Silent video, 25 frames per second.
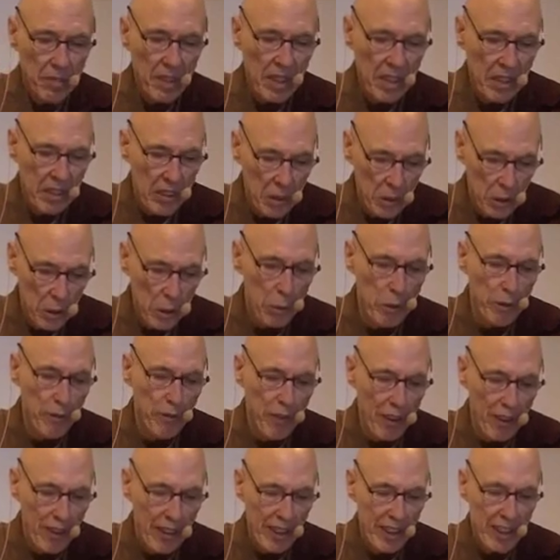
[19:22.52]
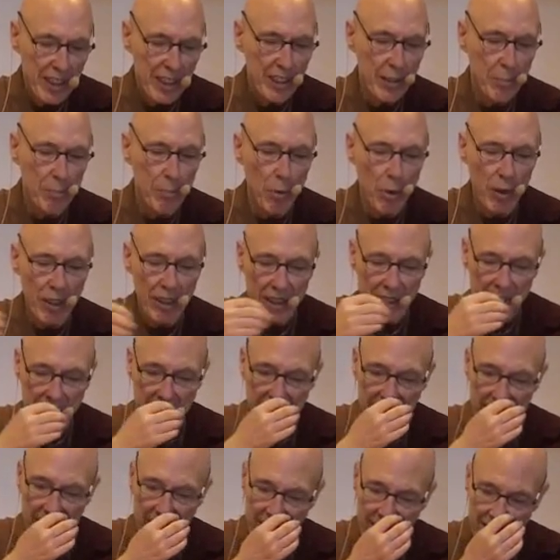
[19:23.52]
you were very
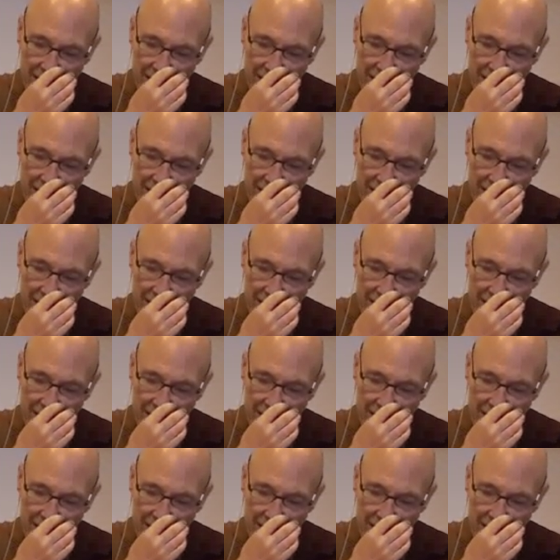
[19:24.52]
disappointed and